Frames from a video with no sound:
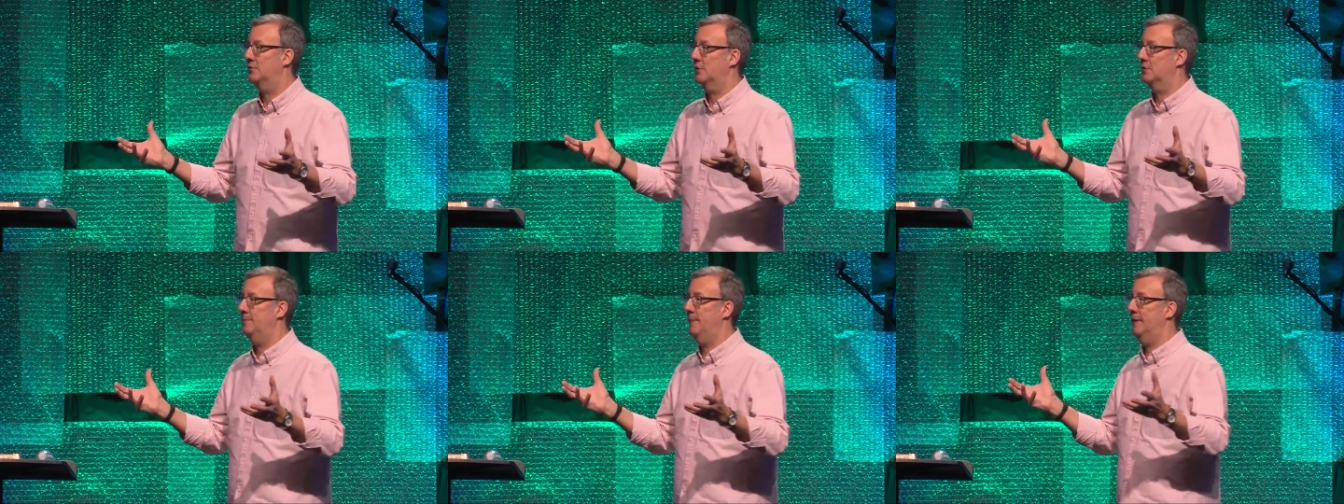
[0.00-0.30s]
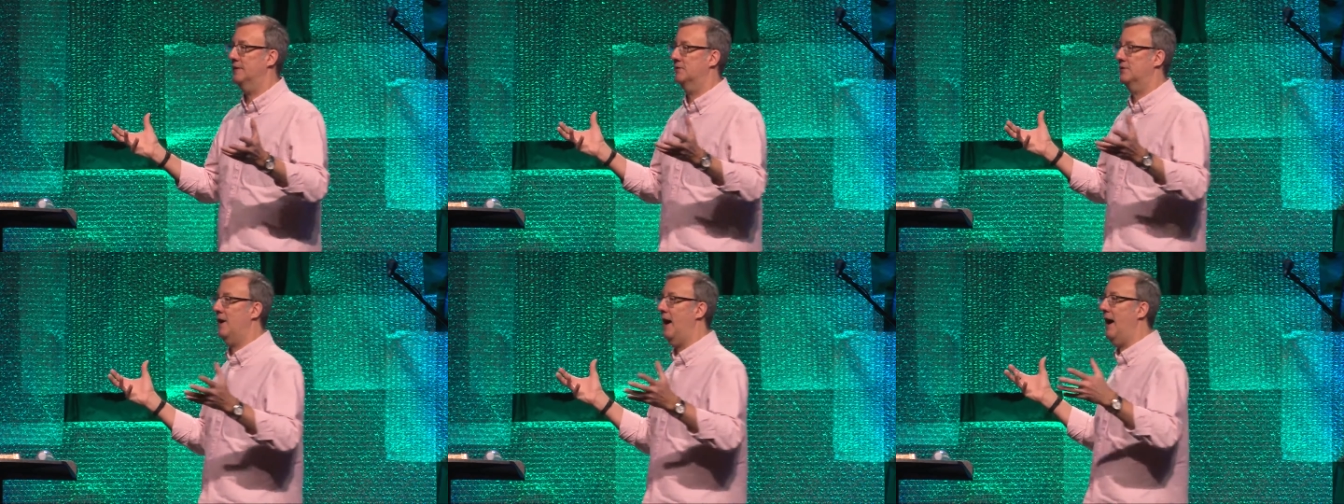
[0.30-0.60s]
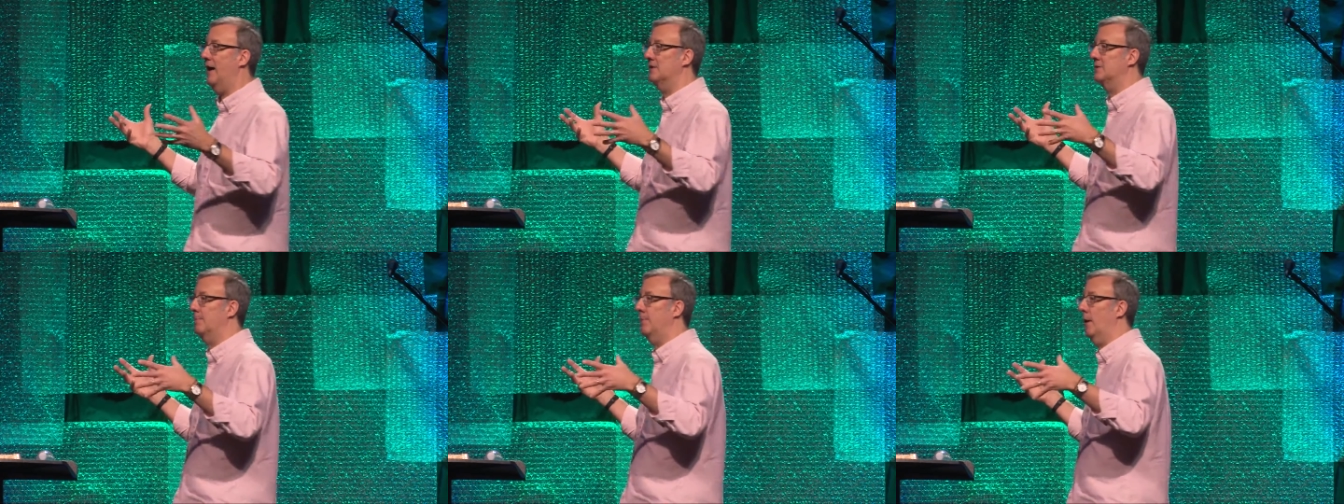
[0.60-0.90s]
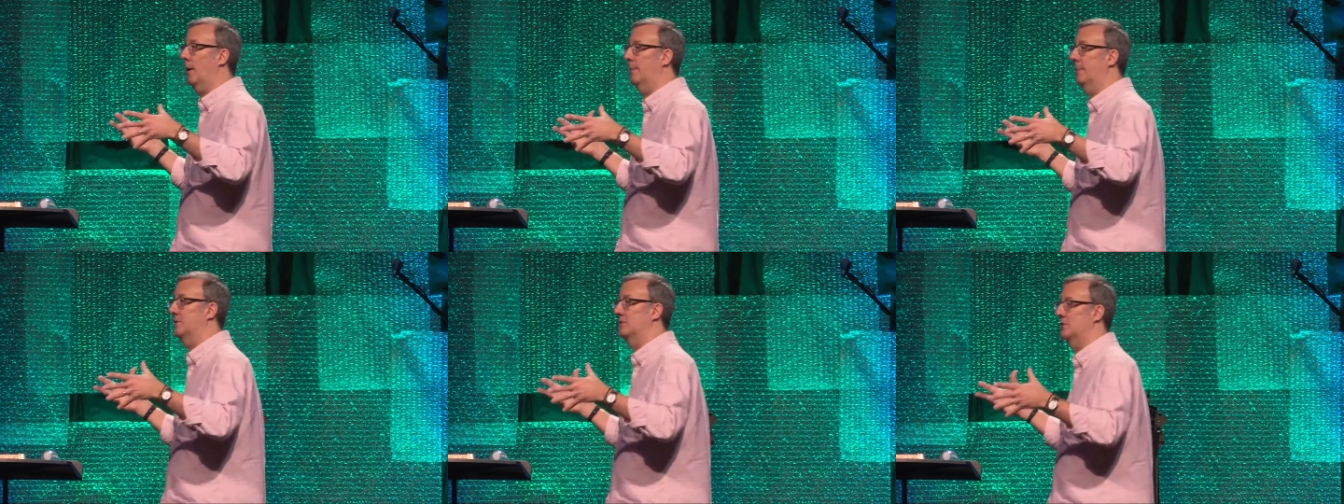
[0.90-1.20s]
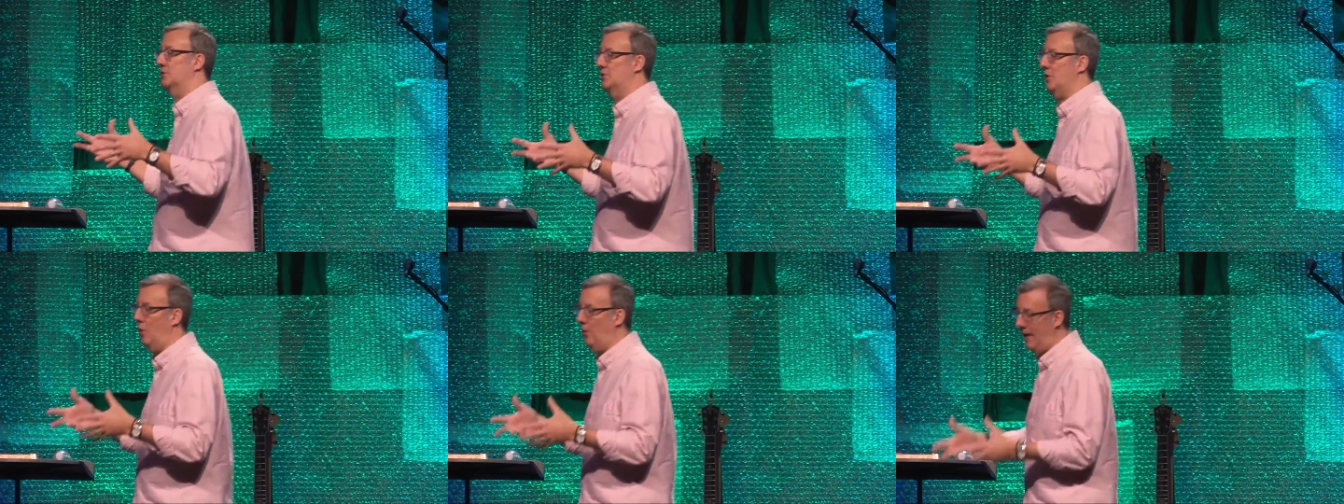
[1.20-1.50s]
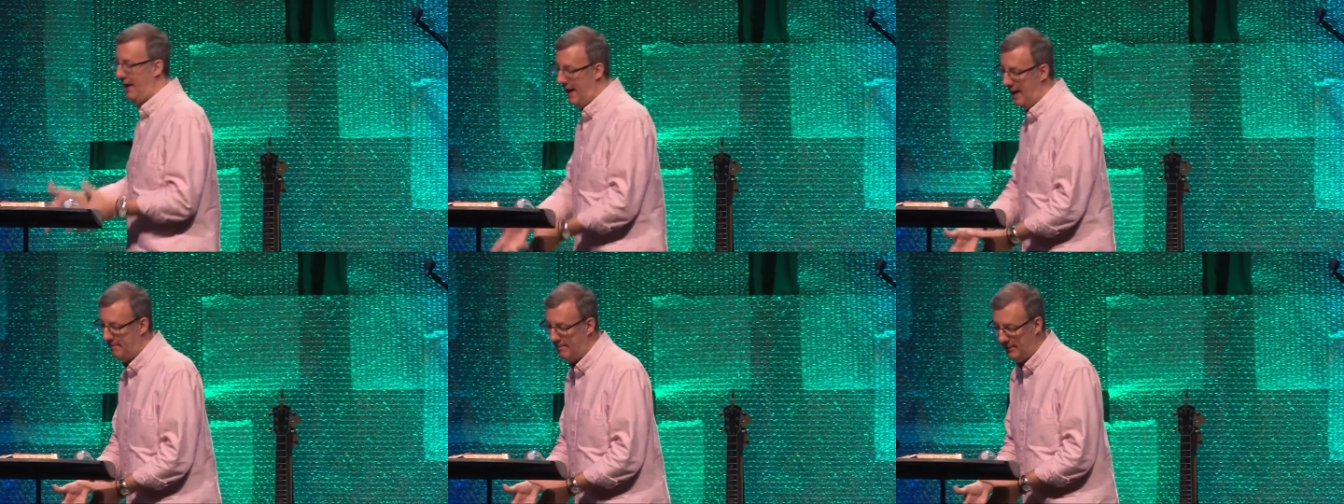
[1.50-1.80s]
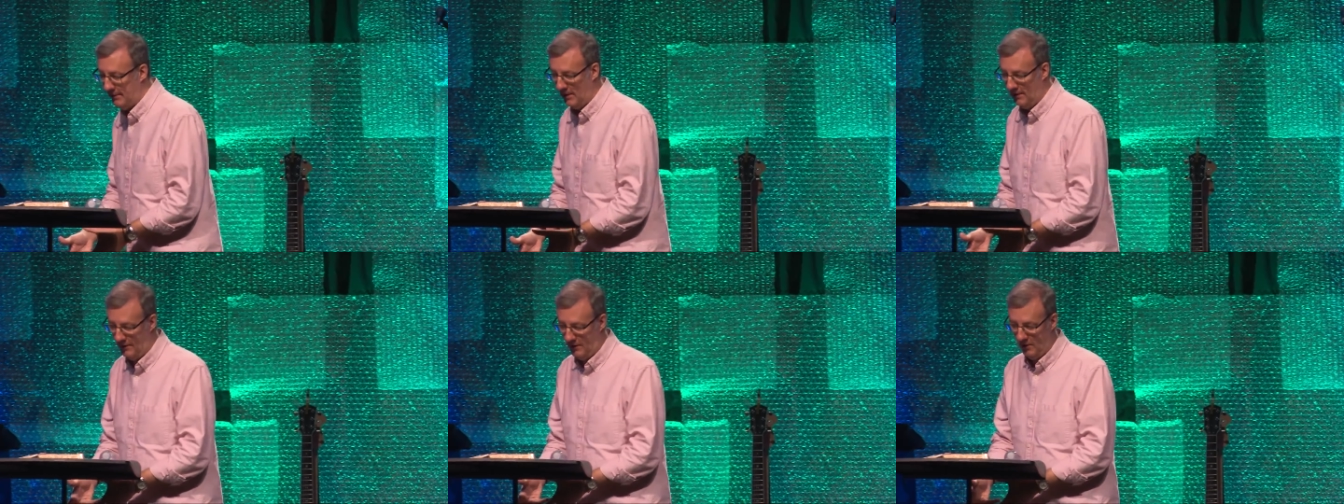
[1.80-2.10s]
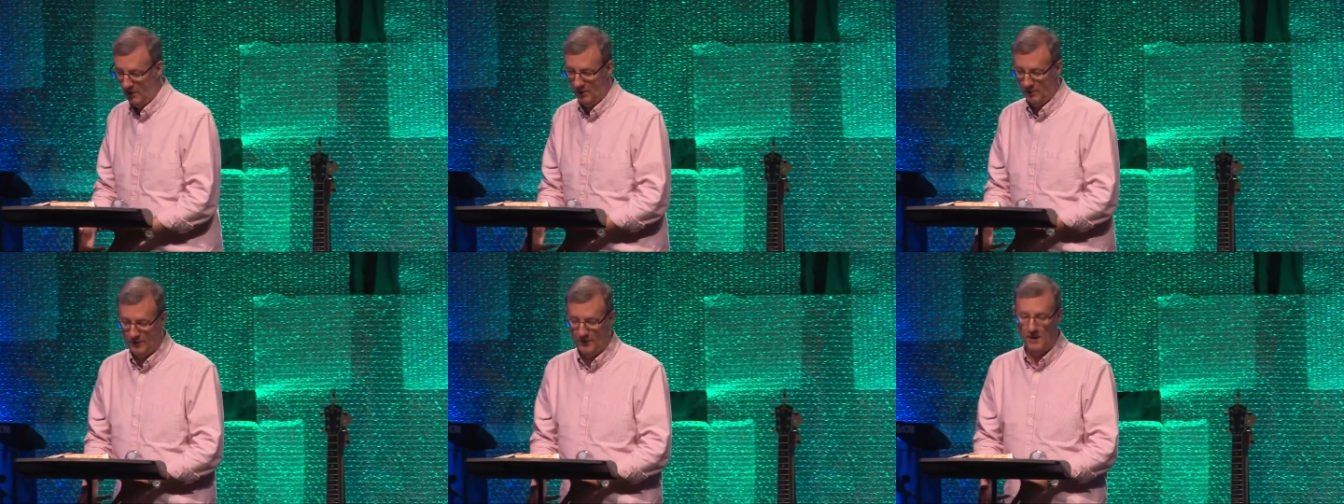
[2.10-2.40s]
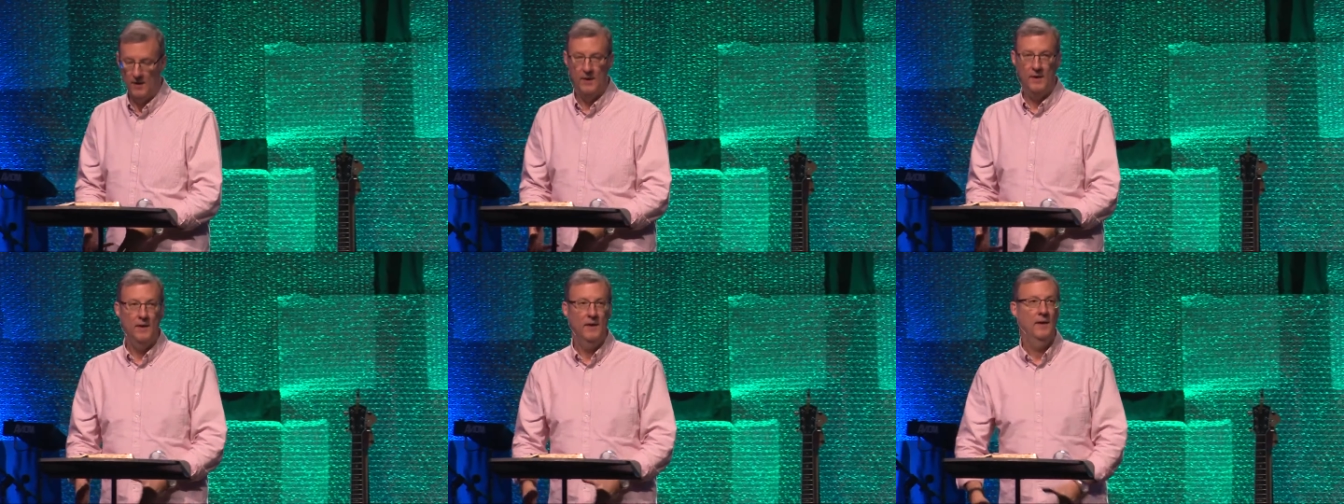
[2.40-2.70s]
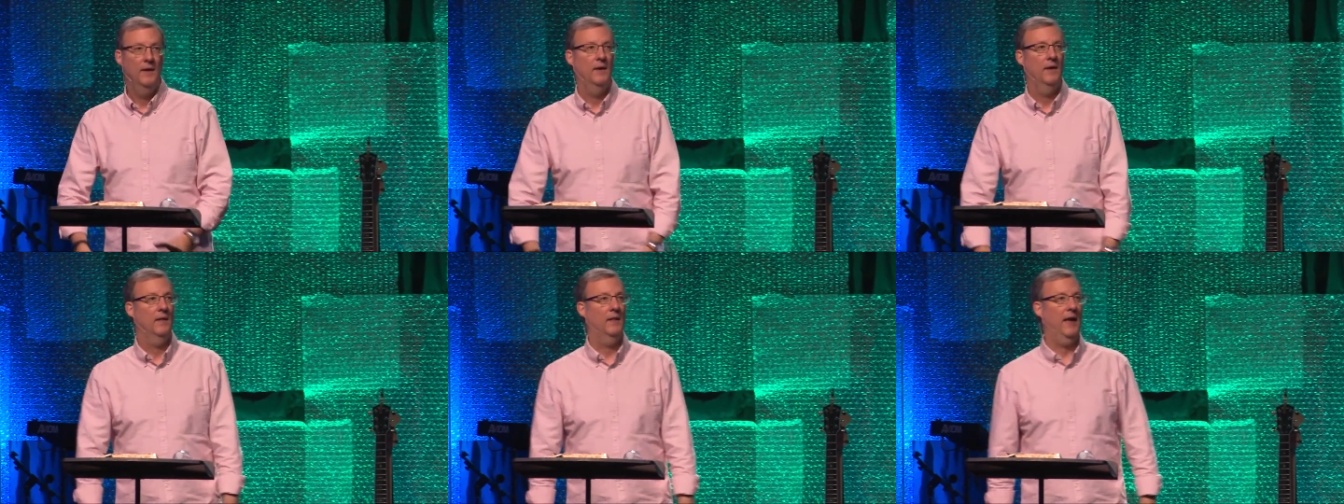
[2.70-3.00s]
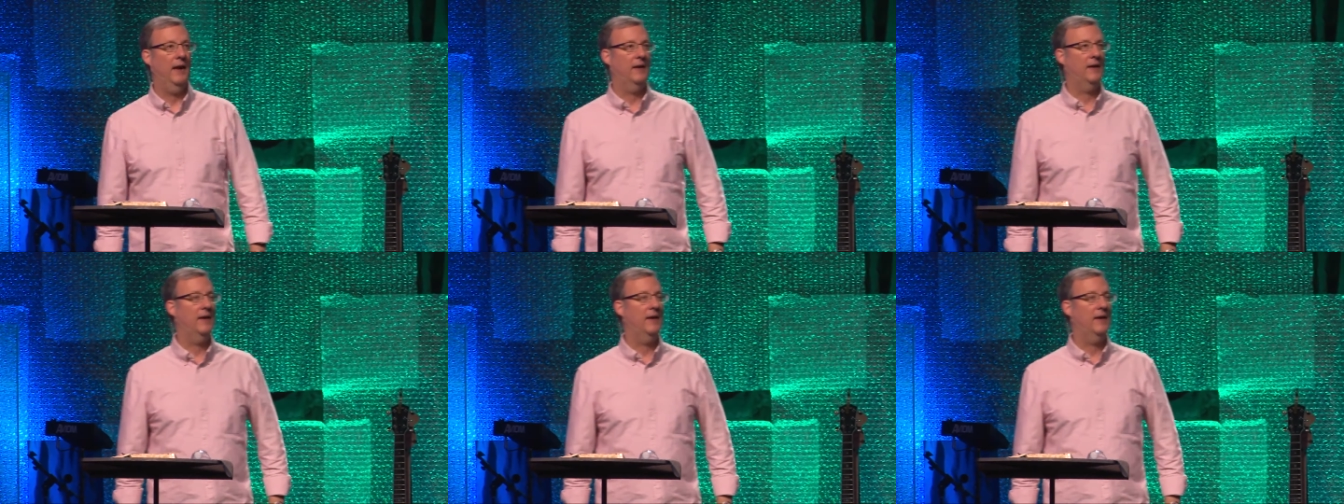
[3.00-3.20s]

which means God's purposes don't happen on the earth like